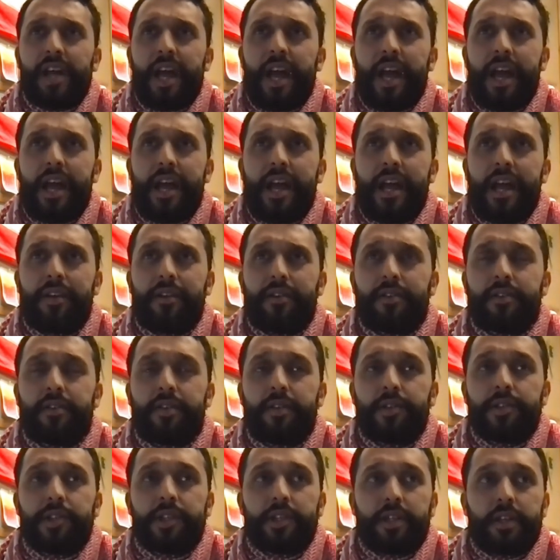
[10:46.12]
and
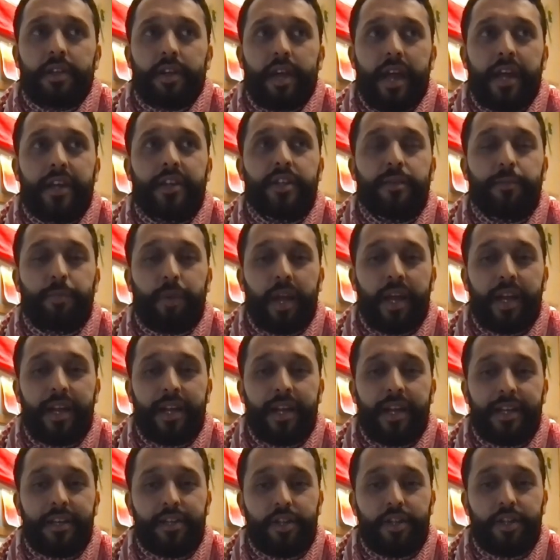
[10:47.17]

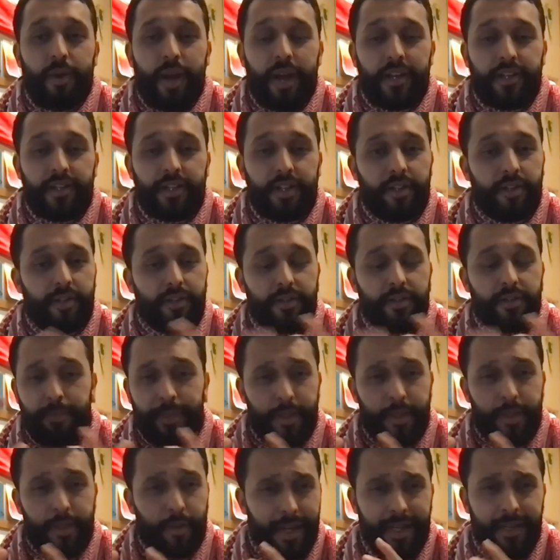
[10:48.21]
explaining interactions
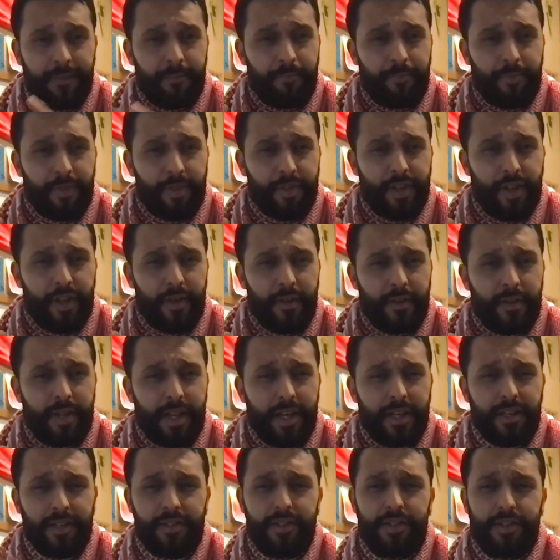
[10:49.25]
between certain
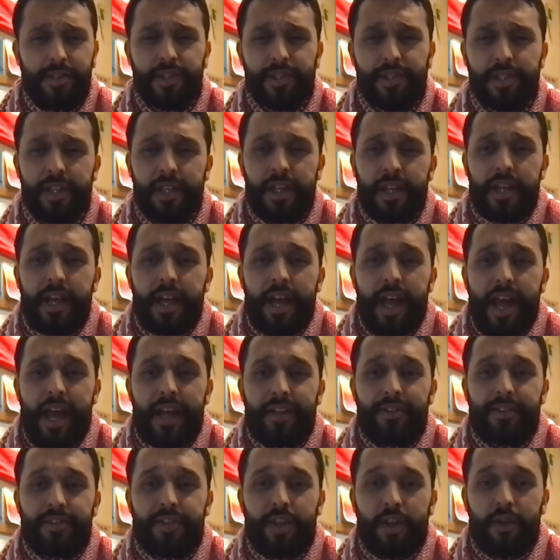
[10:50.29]
things.
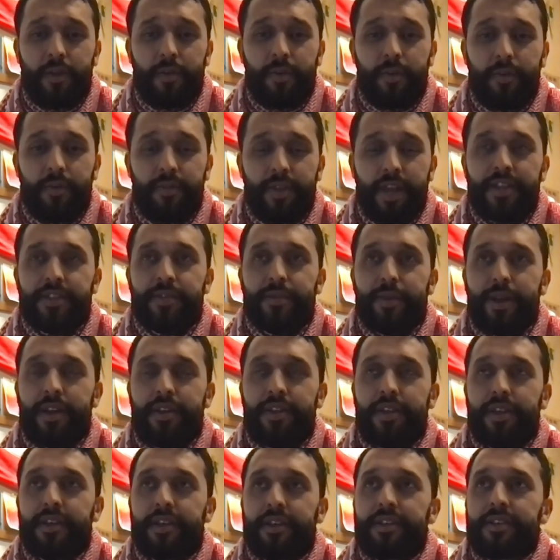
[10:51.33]
And so that's what I
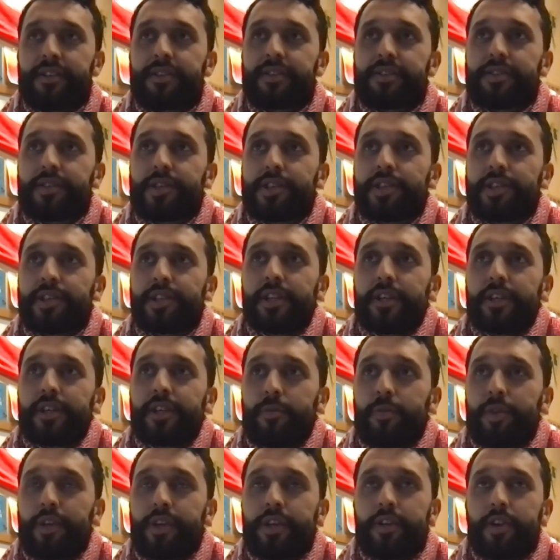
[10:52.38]
think is
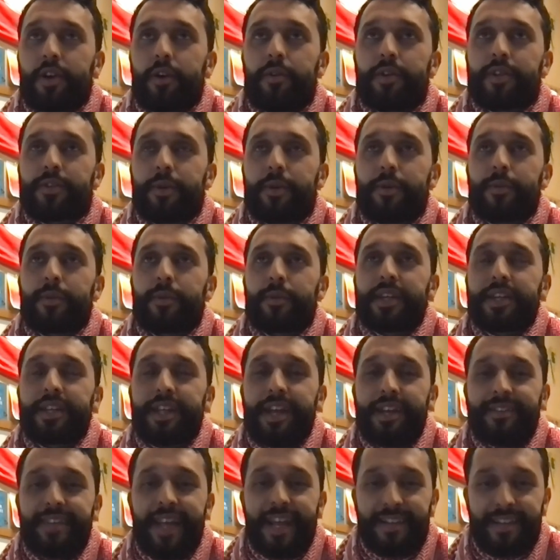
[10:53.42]
really cool, is when we can, yeah,
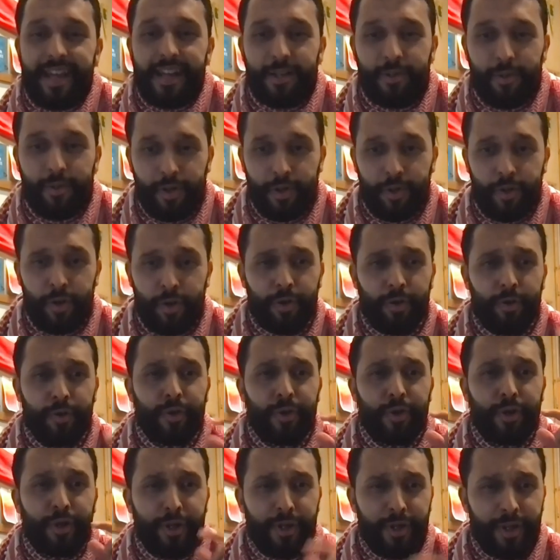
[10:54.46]
take that critical
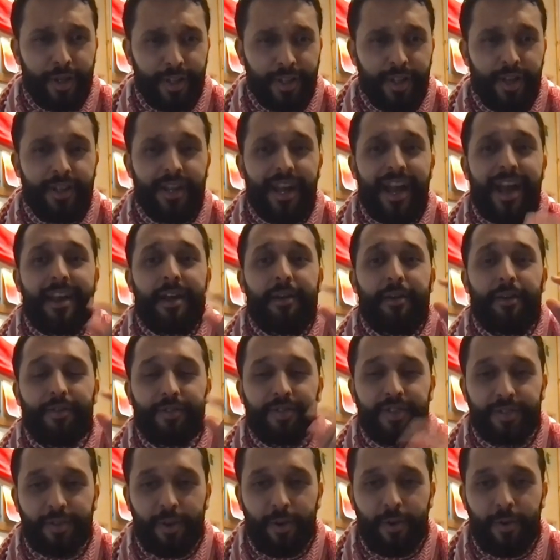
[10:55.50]
look at our own
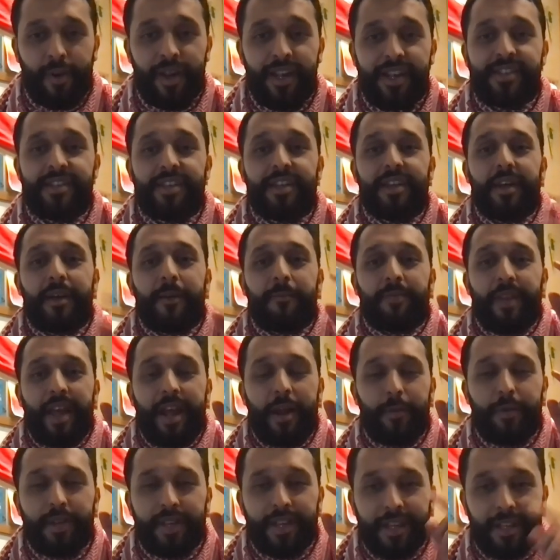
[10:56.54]
stories,
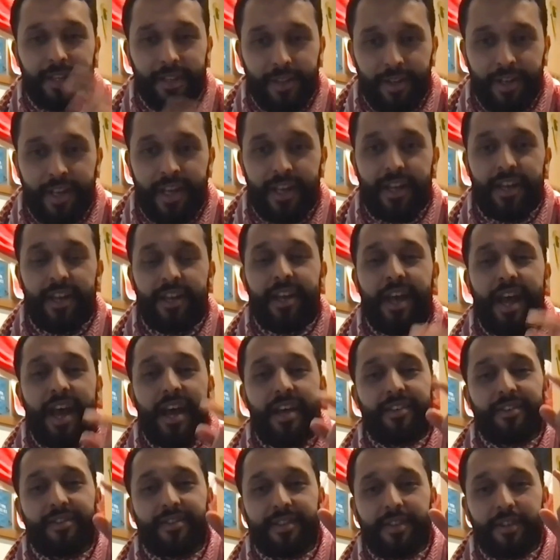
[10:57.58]
and we can look at it
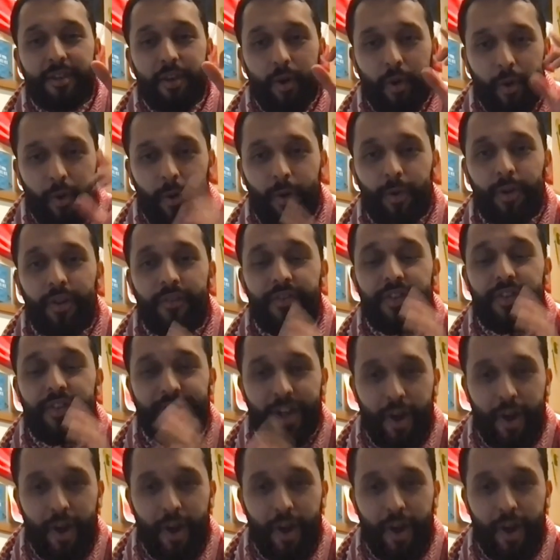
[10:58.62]
as all of this